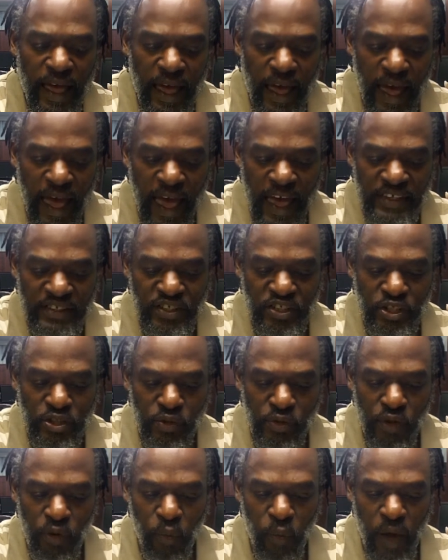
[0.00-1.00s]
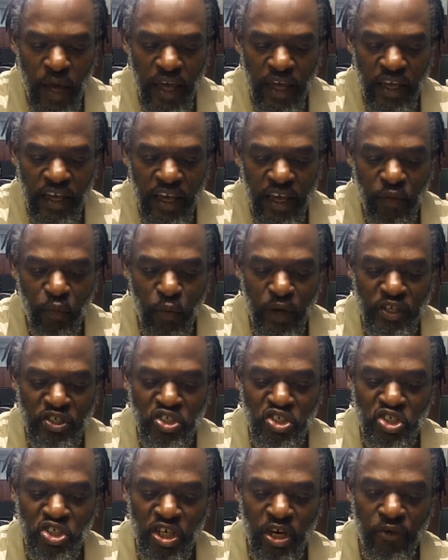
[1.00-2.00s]
As to the way in which
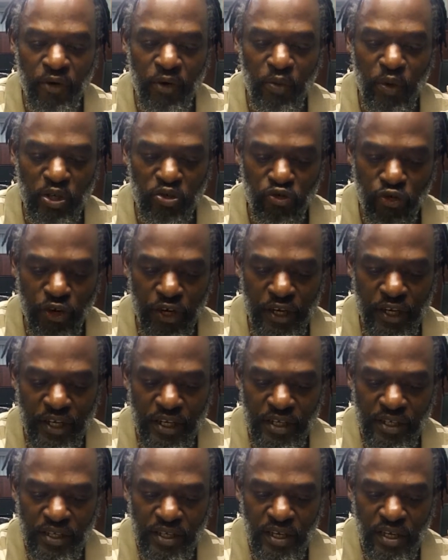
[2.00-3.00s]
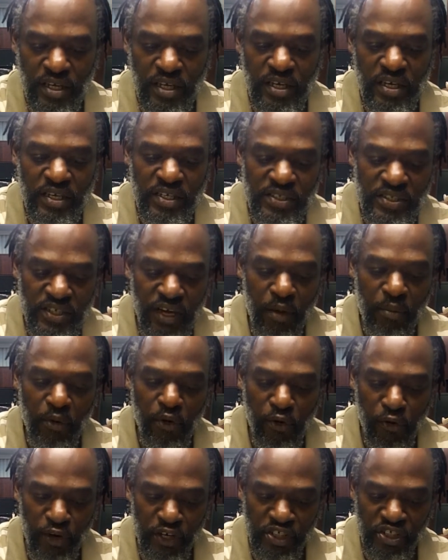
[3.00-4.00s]
children were treated, some
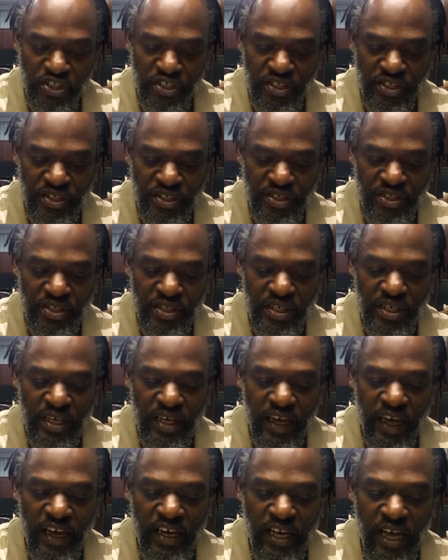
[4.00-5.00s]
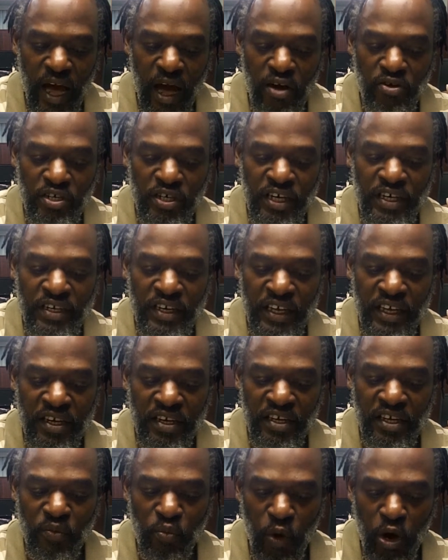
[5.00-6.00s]
Christians encountered an
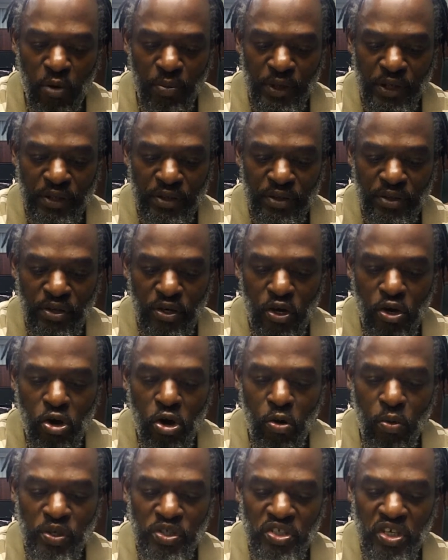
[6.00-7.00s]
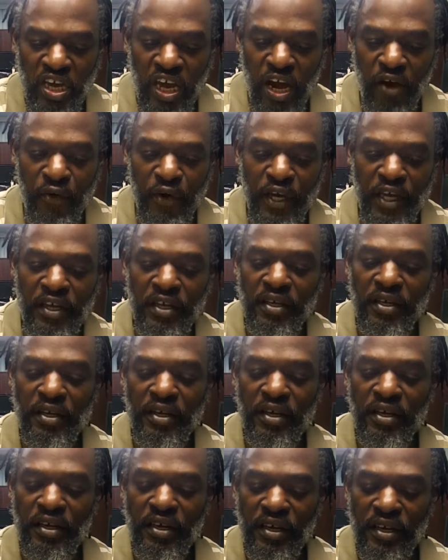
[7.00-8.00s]
Indian woman who was carrying
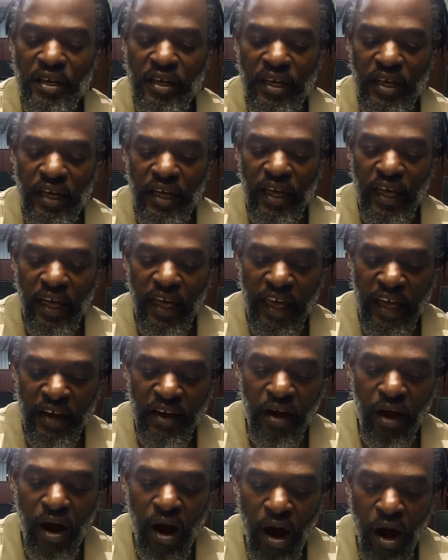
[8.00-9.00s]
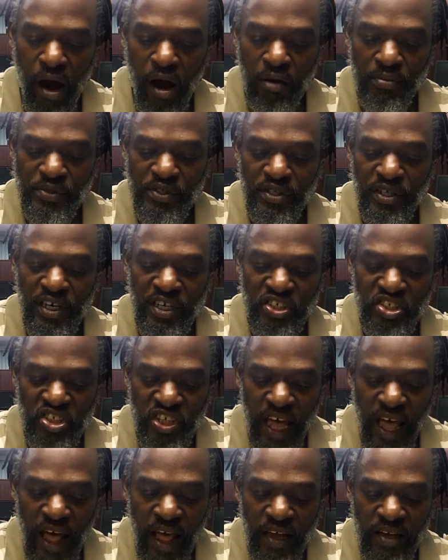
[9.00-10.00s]
in her arms a
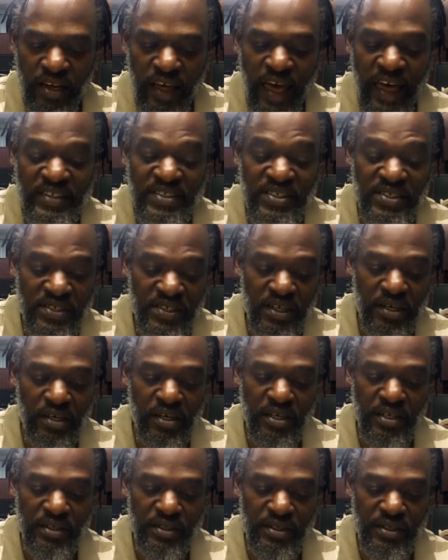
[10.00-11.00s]
child at suck.